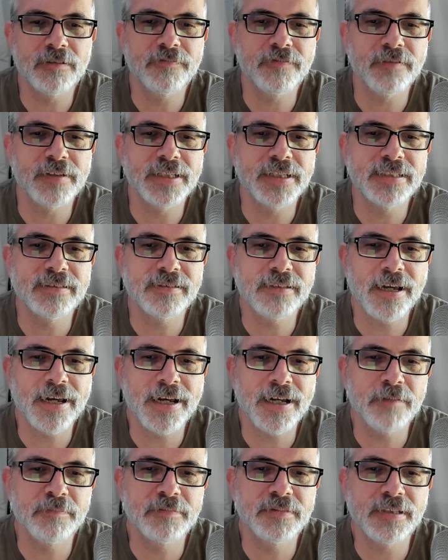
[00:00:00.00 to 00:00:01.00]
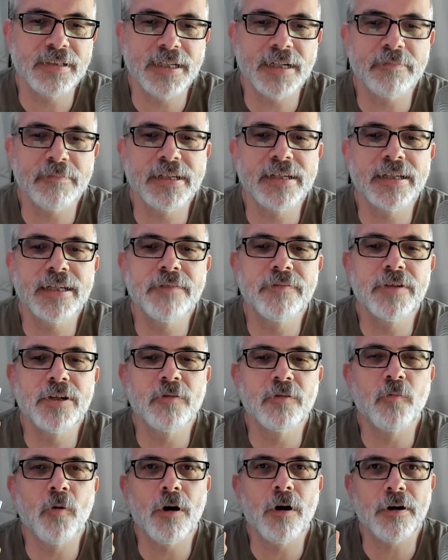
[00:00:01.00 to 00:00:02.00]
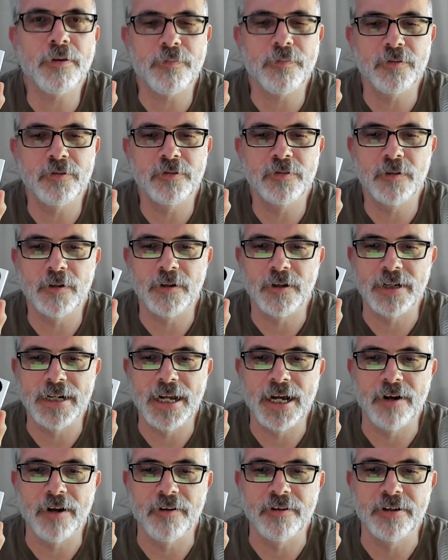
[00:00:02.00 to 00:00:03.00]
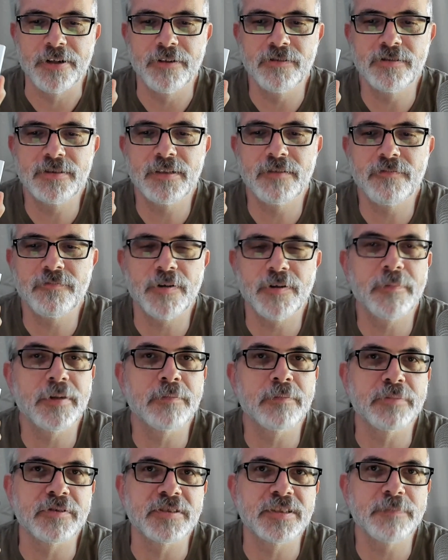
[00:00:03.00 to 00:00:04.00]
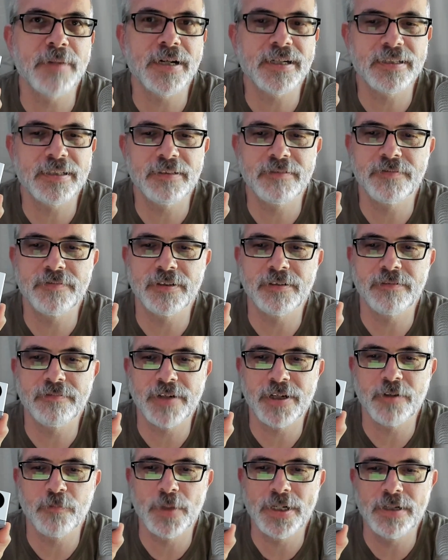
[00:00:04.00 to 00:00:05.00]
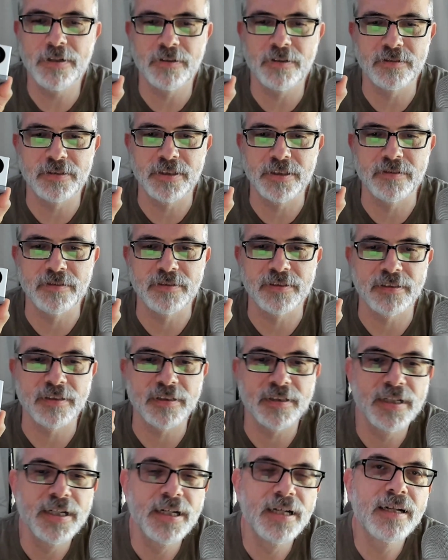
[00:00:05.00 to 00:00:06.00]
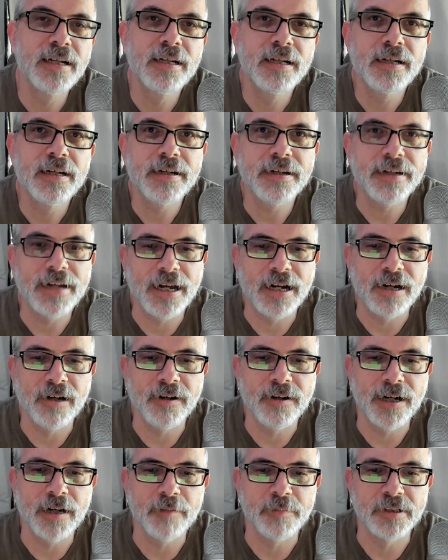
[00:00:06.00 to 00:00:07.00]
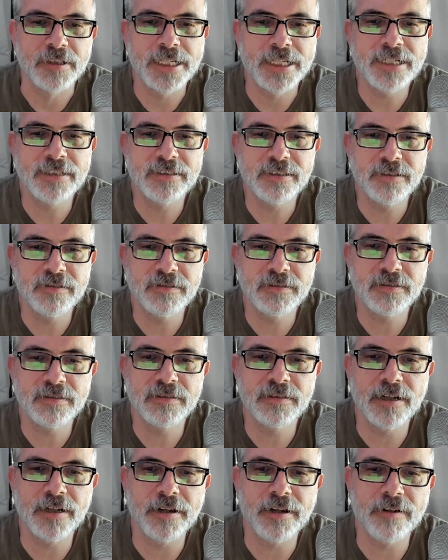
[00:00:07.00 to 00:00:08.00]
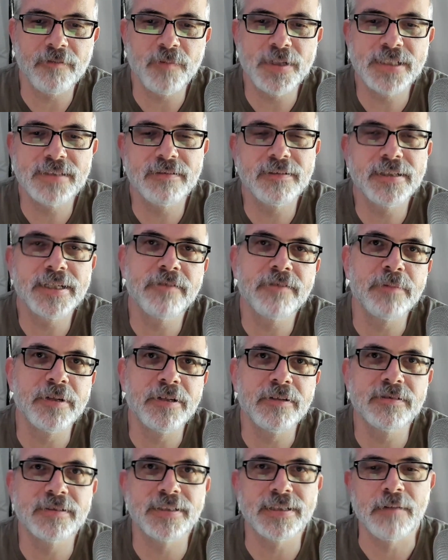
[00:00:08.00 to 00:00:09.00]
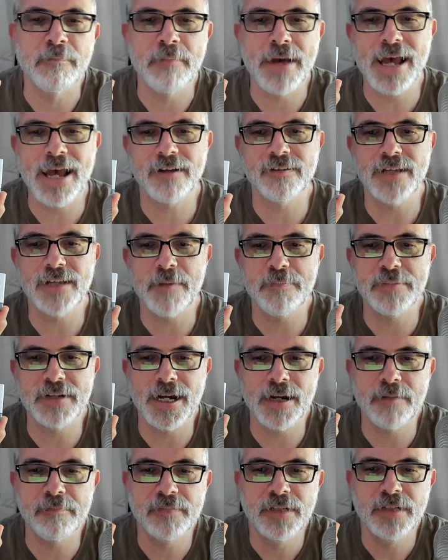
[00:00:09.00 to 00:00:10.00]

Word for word: for these cams, and I'm going to give you a walkthrough on how to use it from the perspective of a Windows user now, I'm a Linux user and recently have been using a Mac laptop.